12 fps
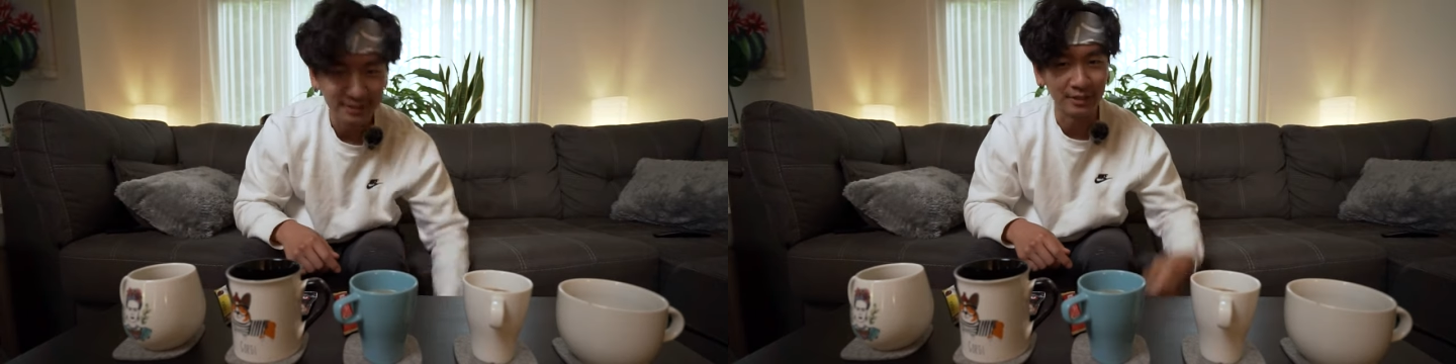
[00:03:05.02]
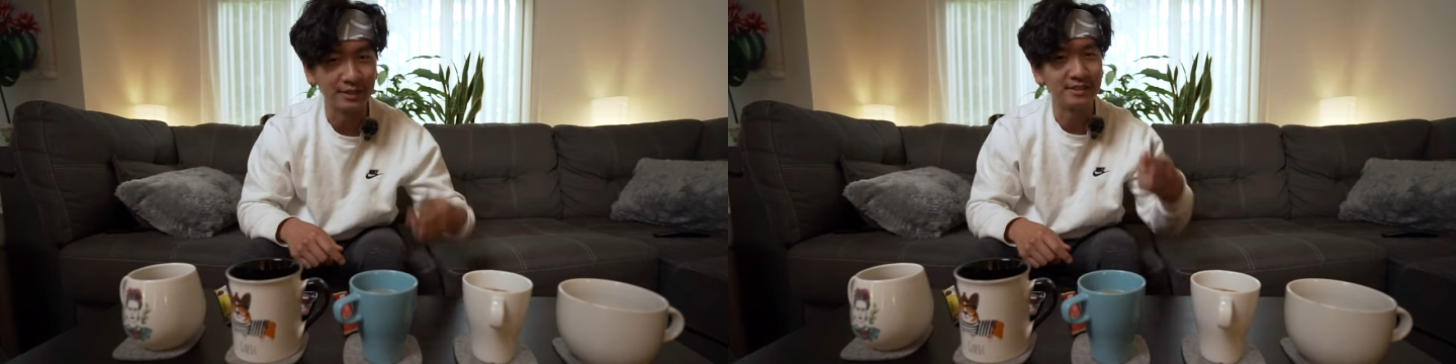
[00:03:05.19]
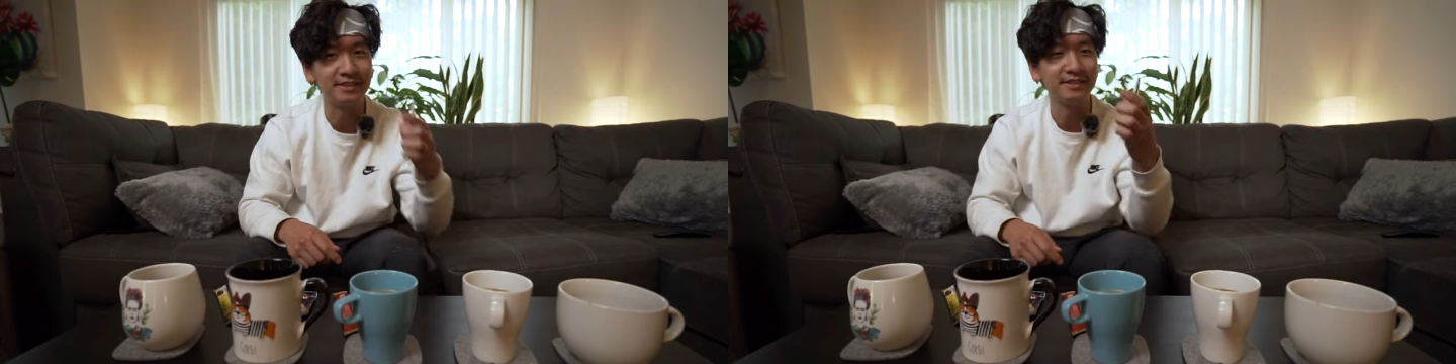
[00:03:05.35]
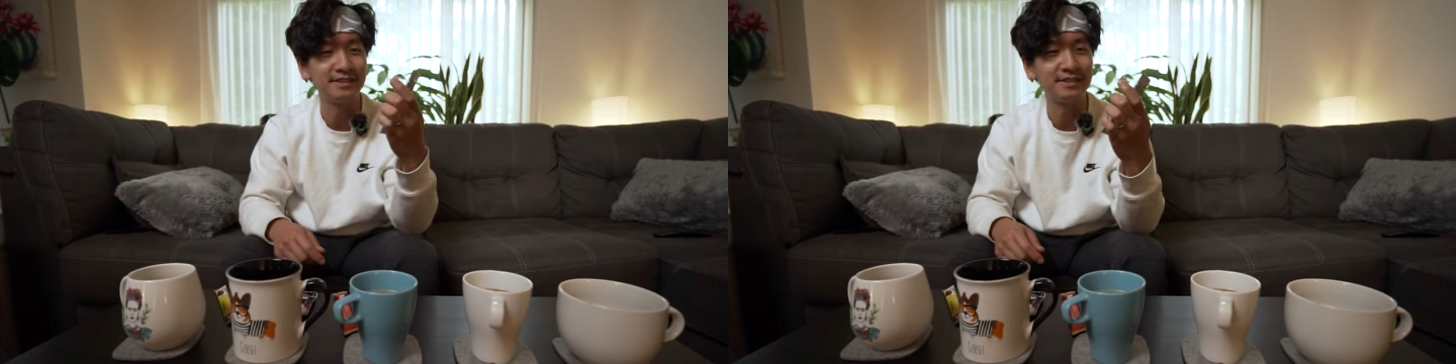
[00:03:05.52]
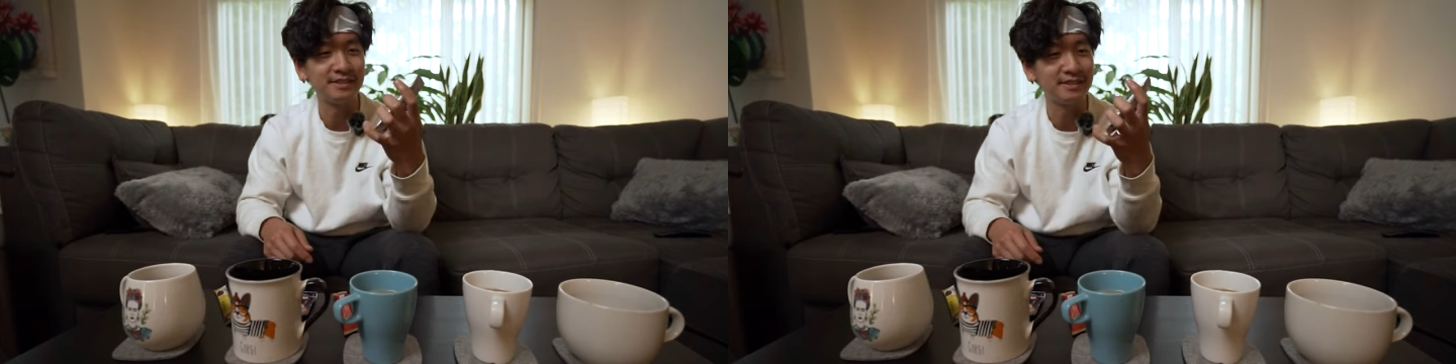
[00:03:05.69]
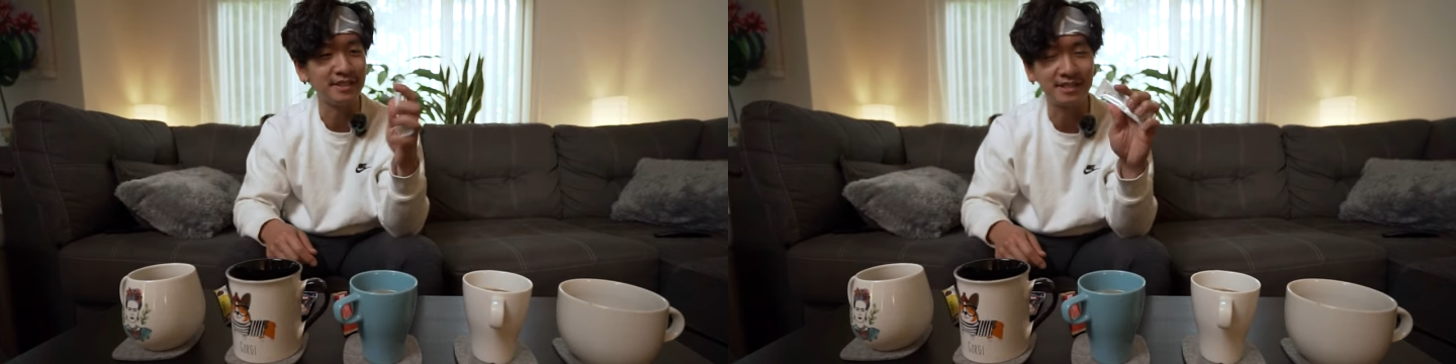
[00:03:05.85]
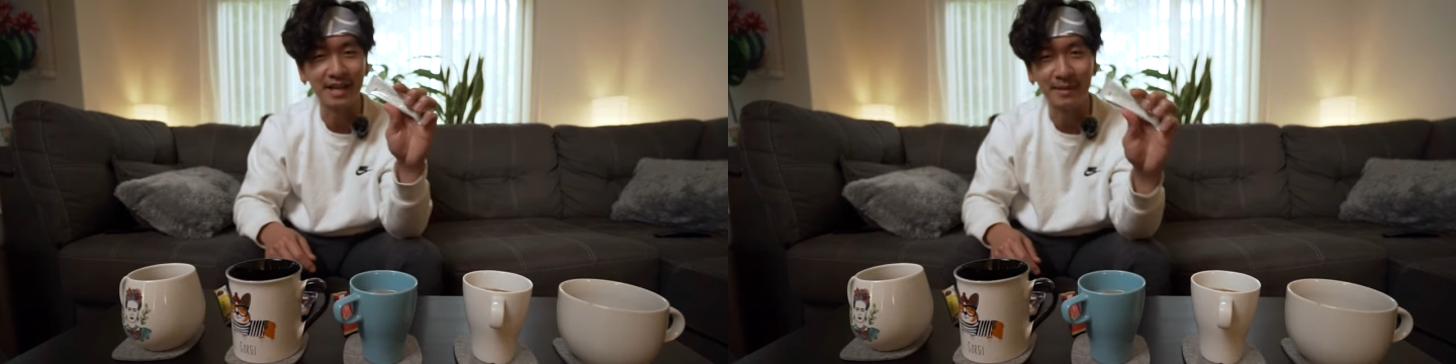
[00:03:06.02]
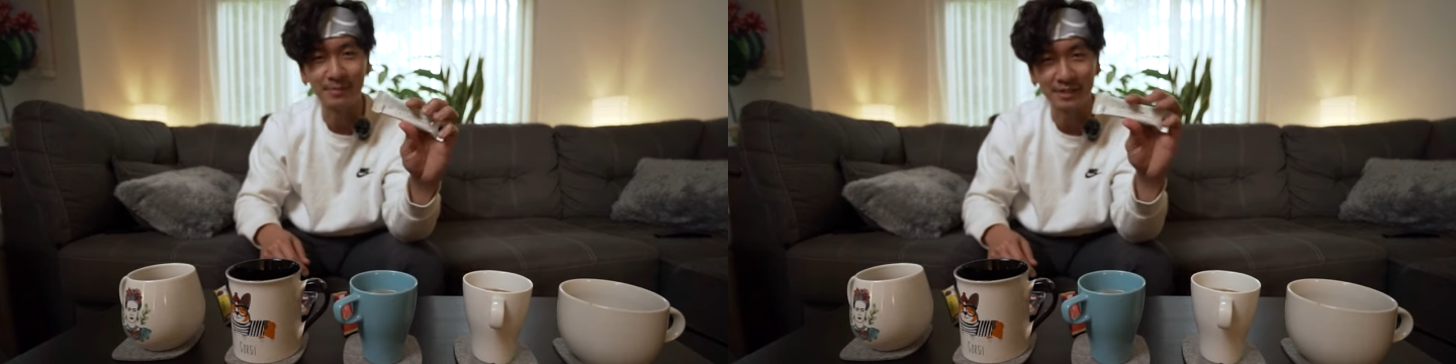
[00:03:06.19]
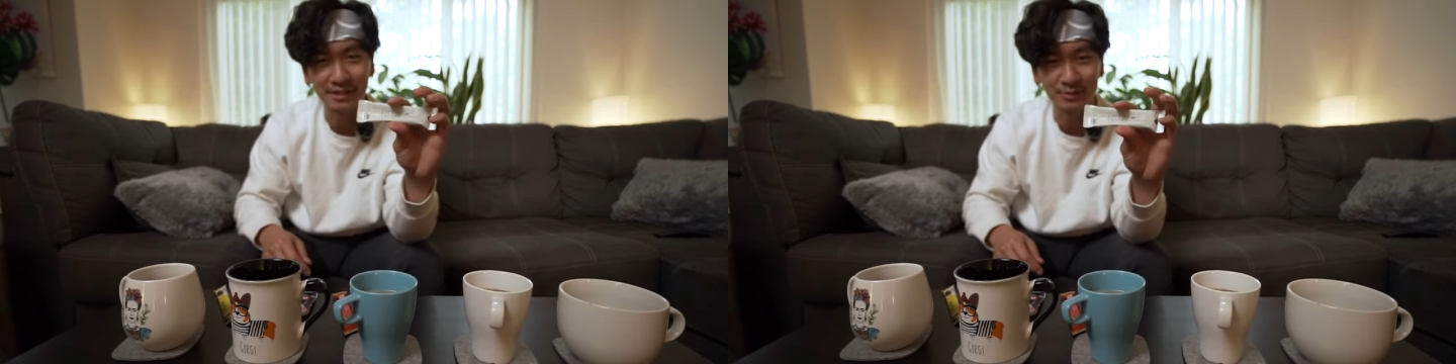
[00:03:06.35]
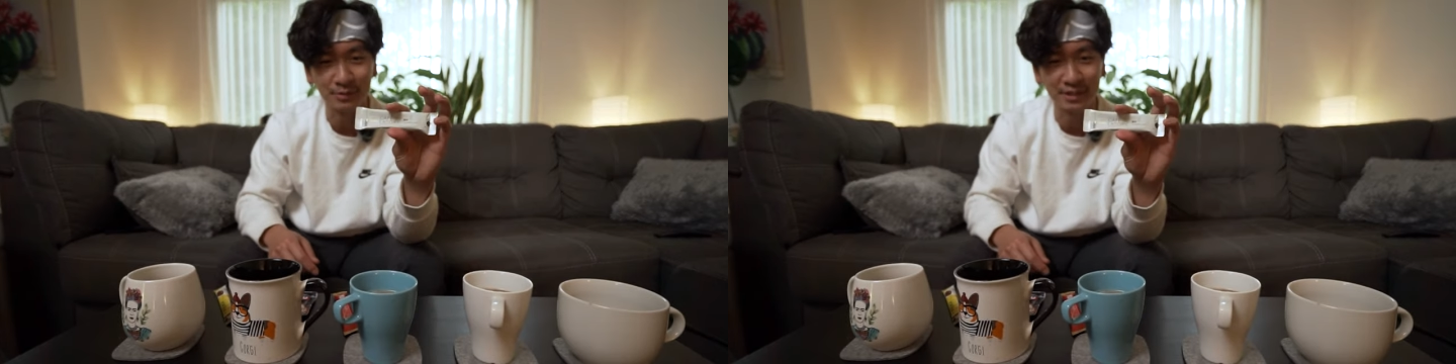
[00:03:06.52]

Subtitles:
So this is the Japanese